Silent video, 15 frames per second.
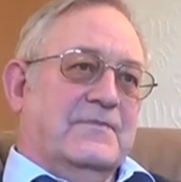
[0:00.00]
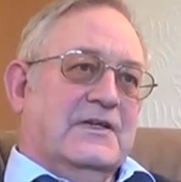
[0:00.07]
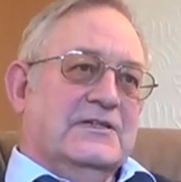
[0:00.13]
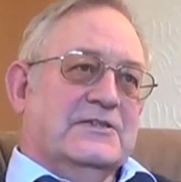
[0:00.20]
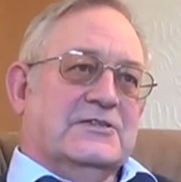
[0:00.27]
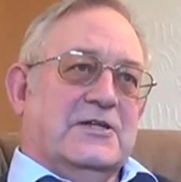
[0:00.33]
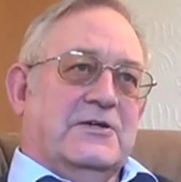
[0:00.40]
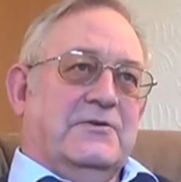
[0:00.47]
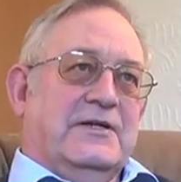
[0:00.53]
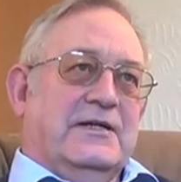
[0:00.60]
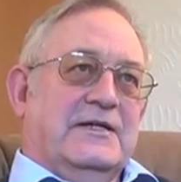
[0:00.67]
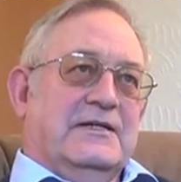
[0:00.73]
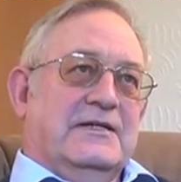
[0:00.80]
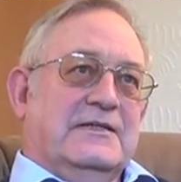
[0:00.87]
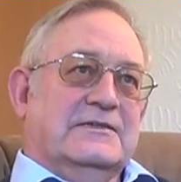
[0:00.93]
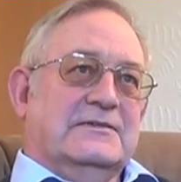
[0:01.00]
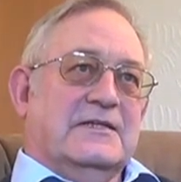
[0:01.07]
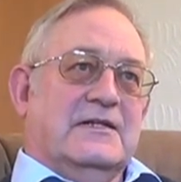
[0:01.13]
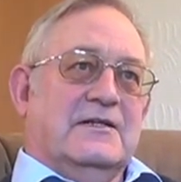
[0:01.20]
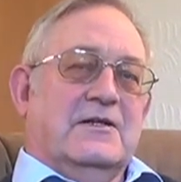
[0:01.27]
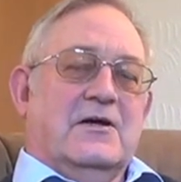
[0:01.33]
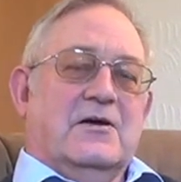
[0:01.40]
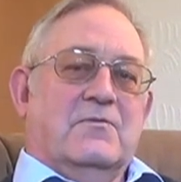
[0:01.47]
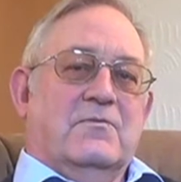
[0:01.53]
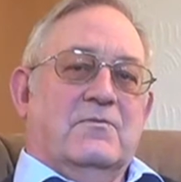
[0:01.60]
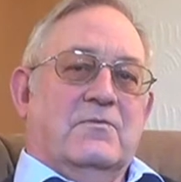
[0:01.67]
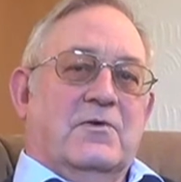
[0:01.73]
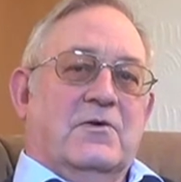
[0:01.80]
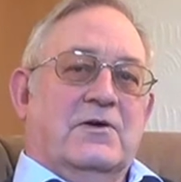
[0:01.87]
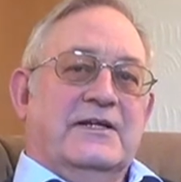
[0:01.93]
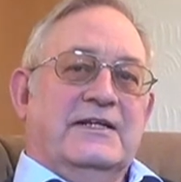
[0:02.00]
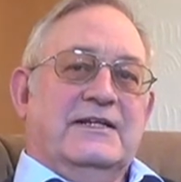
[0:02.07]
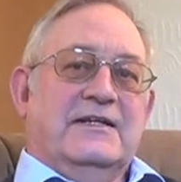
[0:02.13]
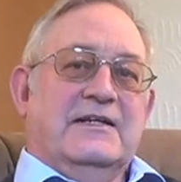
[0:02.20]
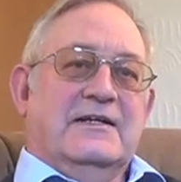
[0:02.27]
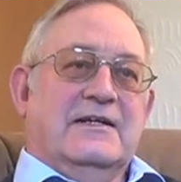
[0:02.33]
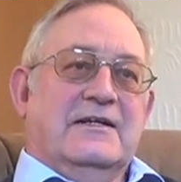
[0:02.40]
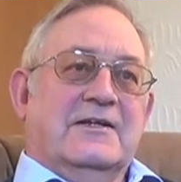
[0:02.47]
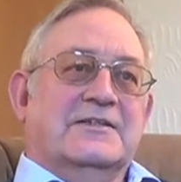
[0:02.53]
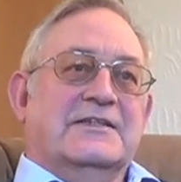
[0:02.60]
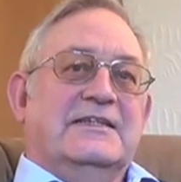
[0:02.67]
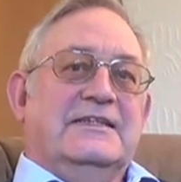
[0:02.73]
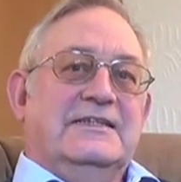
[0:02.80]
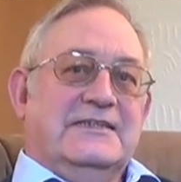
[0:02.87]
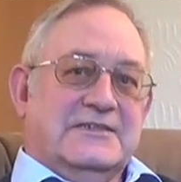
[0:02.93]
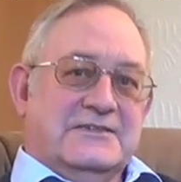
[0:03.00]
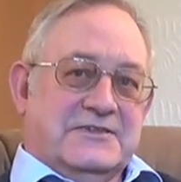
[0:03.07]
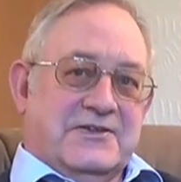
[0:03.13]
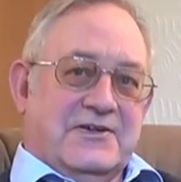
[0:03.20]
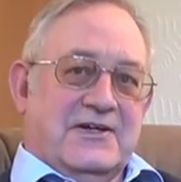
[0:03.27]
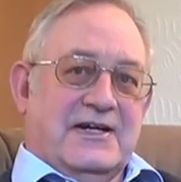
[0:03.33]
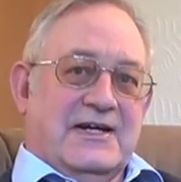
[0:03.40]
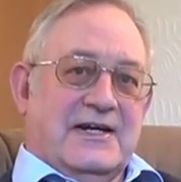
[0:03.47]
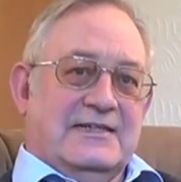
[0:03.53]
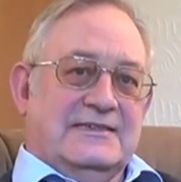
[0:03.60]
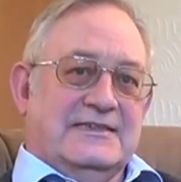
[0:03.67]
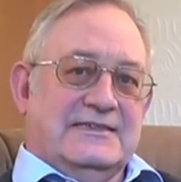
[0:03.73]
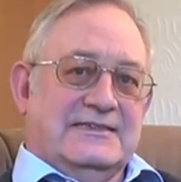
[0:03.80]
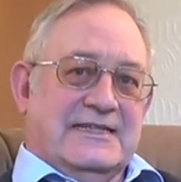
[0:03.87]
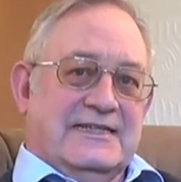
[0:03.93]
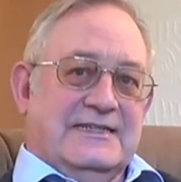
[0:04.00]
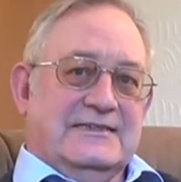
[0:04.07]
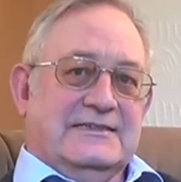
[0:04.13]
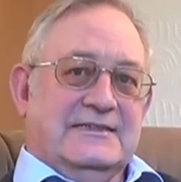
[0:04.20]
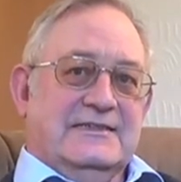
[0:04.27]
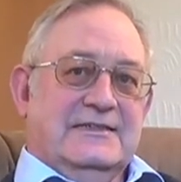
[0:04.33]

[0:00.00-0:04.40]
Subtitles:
slurry is a lot easier to agitate.